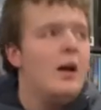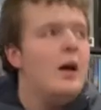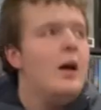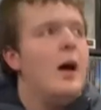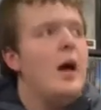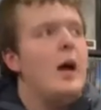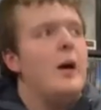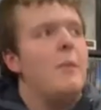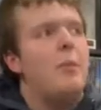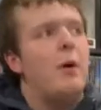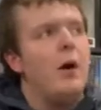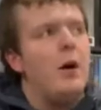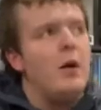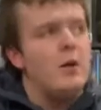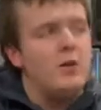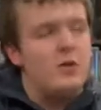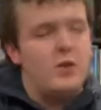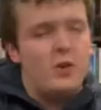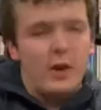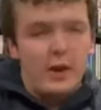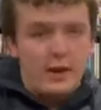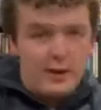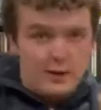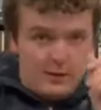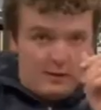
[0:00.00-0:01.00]
I
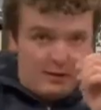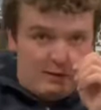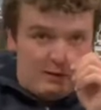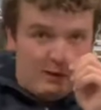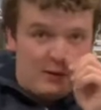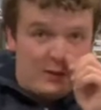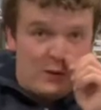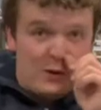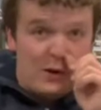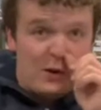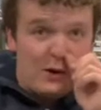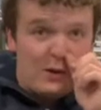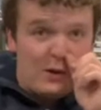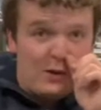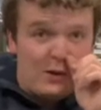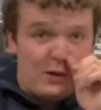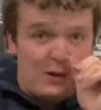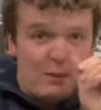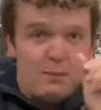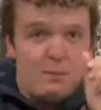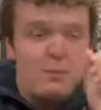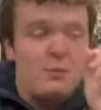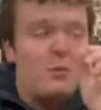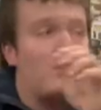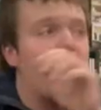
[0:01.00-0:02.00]
apologize if you hear
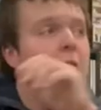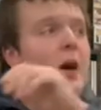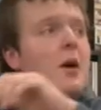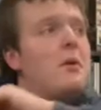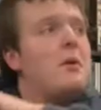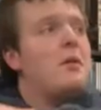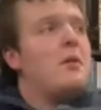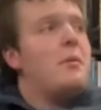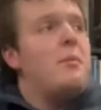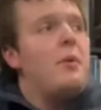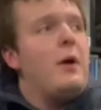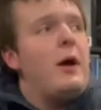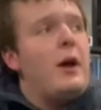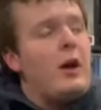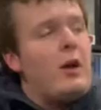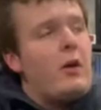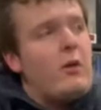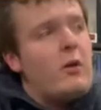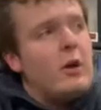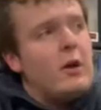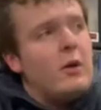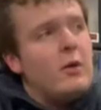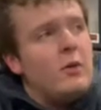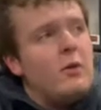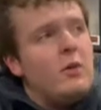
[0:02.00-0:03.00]
some sound in the
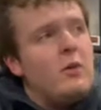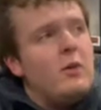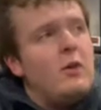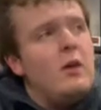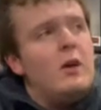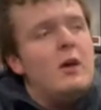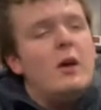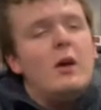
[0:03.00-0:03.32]
background.